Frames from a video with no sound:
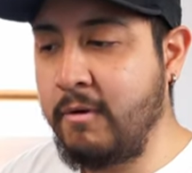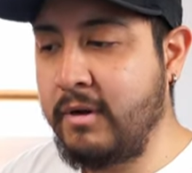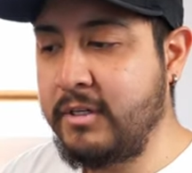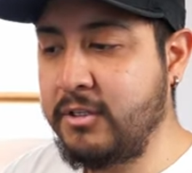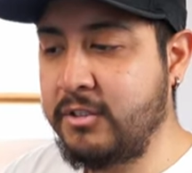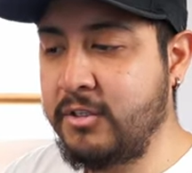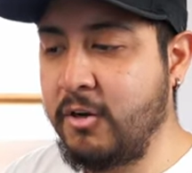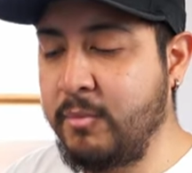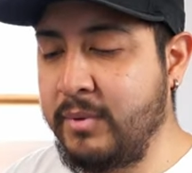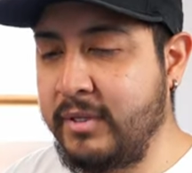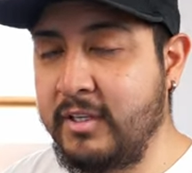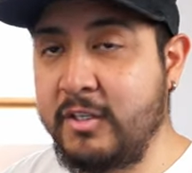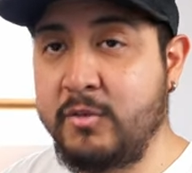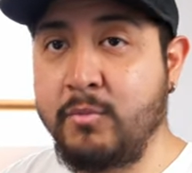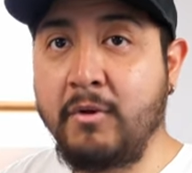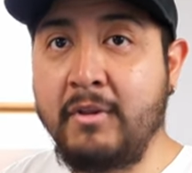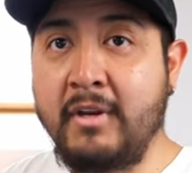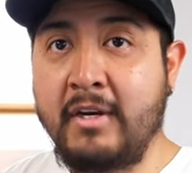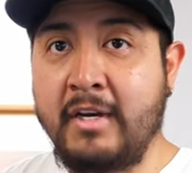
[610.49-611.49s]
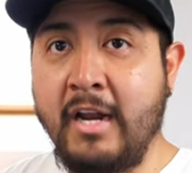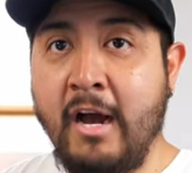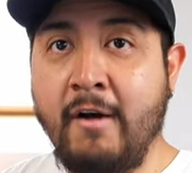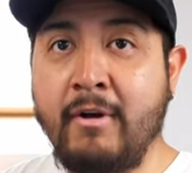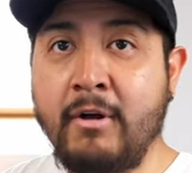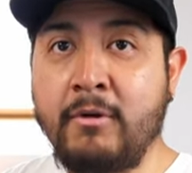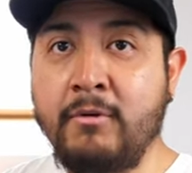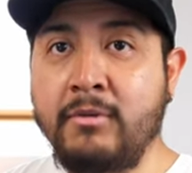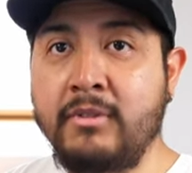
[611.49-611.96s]
just opened this model in
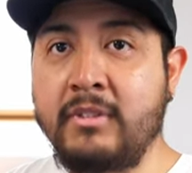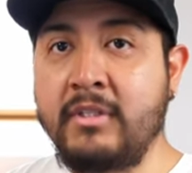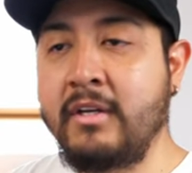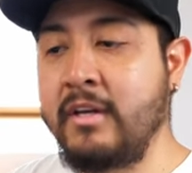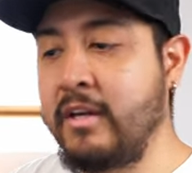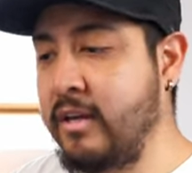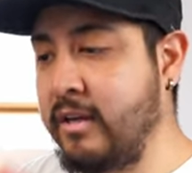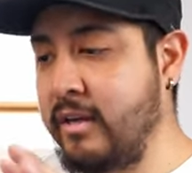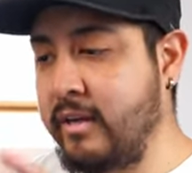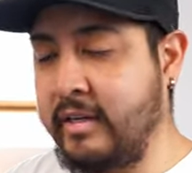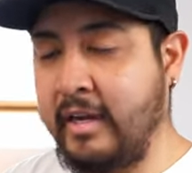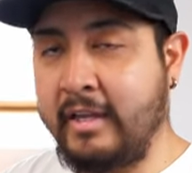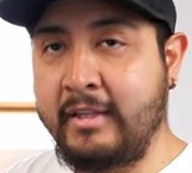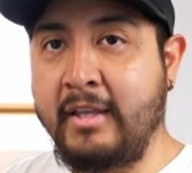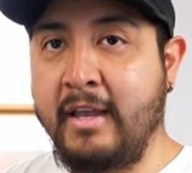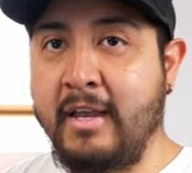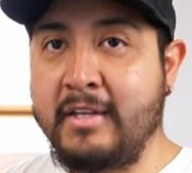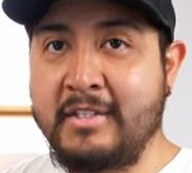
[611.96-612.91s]
Abaqus. Catia